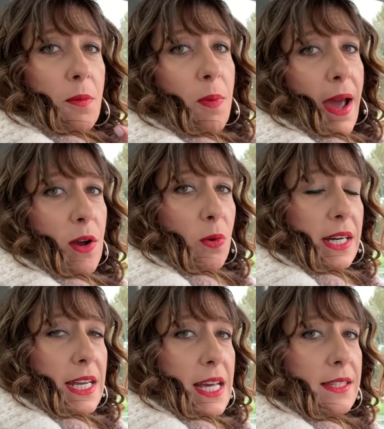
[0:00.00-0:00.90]
their
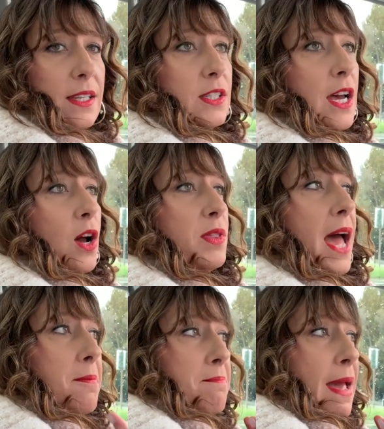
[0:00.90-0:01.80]
priorities, so
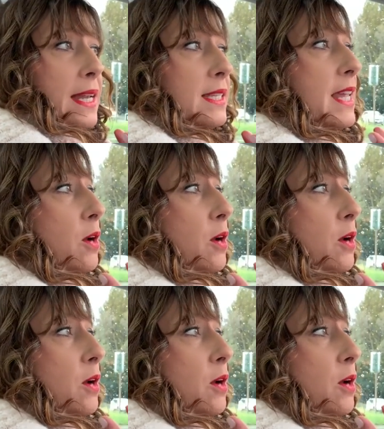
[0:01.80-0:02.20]
that meant